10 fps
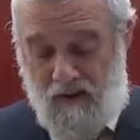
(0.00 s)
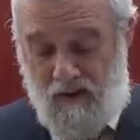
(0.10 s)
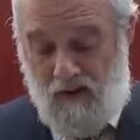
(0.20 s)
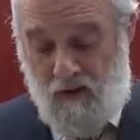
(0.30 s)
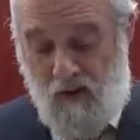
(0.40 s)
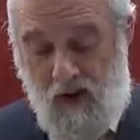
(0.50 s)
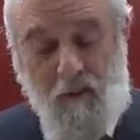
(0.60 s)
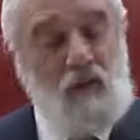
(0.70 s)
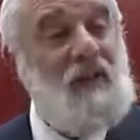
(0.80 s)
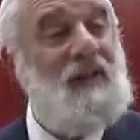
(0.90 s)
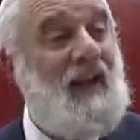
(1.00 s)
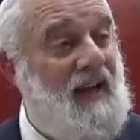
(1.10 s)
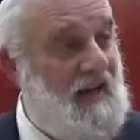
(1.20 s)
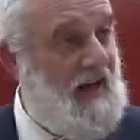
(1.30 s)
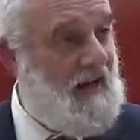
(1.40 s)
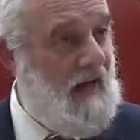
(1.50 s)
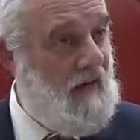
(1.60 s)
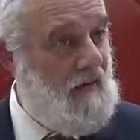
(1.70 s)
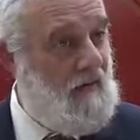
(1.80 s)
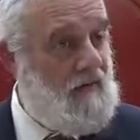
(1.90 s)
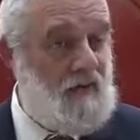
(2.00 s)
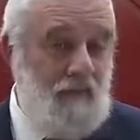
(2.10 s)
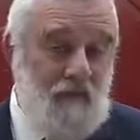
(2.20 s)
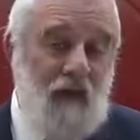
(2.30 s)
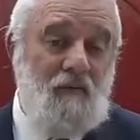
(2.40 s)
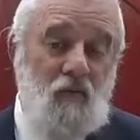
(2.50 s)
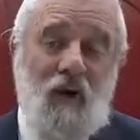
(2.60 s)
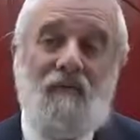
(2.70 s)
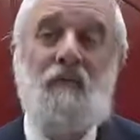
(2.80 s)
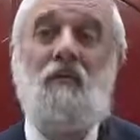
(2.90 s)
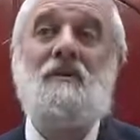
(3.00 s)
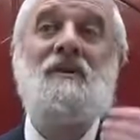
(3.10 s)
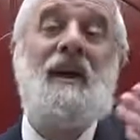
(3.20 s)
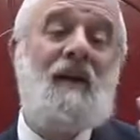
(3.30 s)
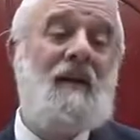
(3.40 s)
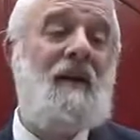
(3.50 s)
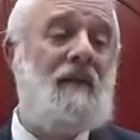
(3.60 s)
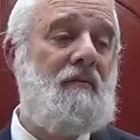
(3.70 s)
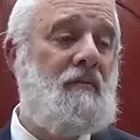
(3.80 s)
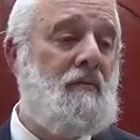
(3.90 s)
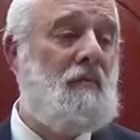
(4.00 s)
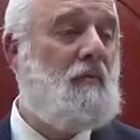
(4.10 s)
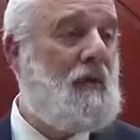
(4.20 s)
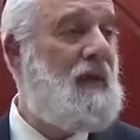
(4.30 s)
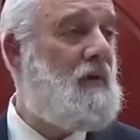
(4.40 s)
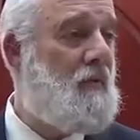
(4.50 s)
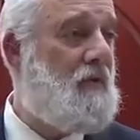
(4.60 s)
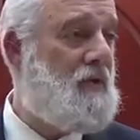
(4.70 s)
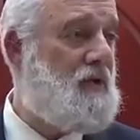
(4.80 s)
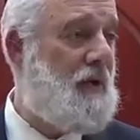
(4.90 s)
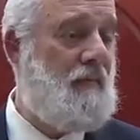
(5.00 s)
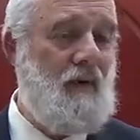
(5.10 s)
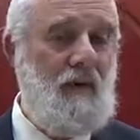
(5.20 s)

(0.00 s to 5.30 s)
So I'm using tehina now. Sometimes we have to use tehina to plead with Hashem.